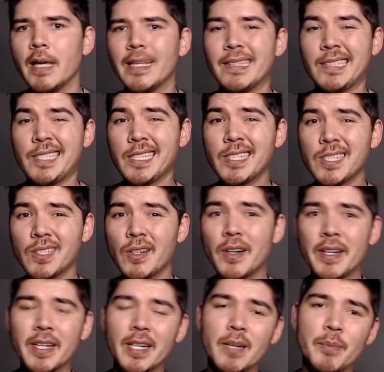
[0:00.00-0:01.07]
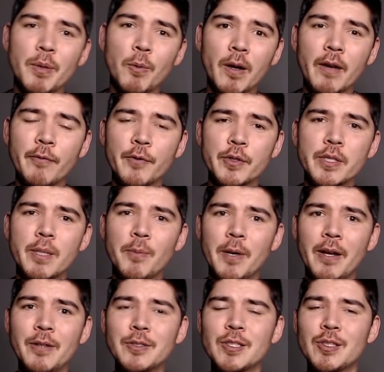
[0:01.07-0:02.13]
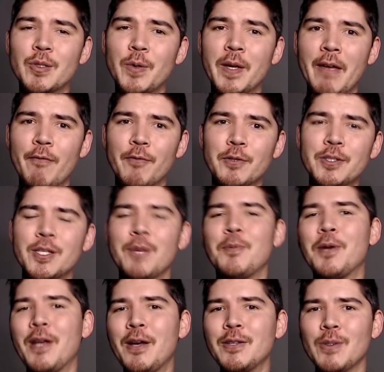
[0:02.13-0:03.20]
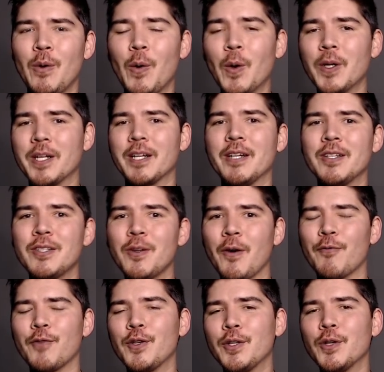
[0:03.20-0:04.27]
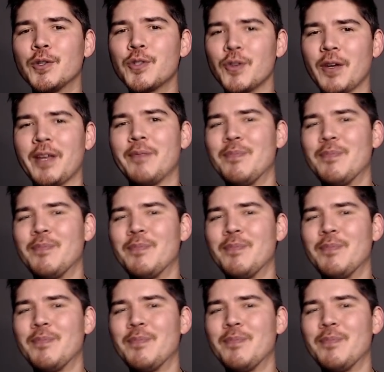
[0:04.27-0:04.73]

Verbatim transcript: chances are you're going to be working for someone else doing it for someone else or you're going to do it for your dream